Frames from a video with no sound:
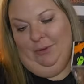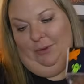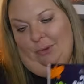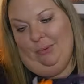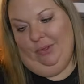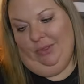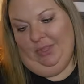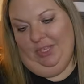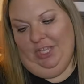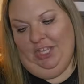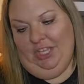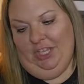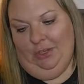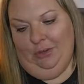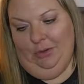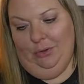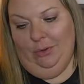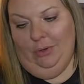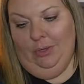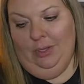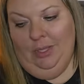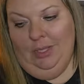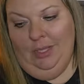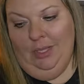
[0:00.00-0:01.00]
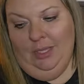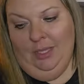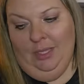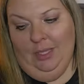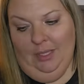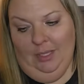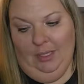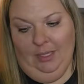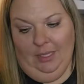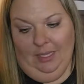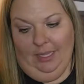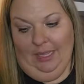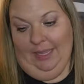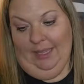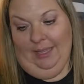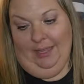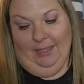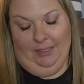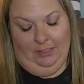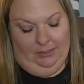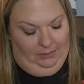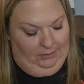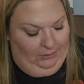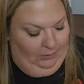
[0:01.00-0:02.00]
were really cute,
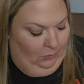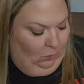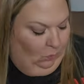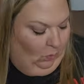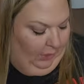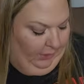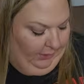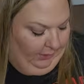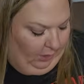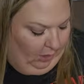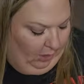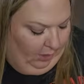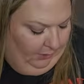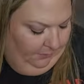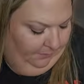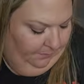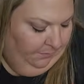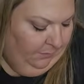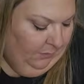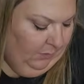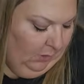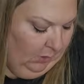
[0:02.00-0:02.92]
and why not?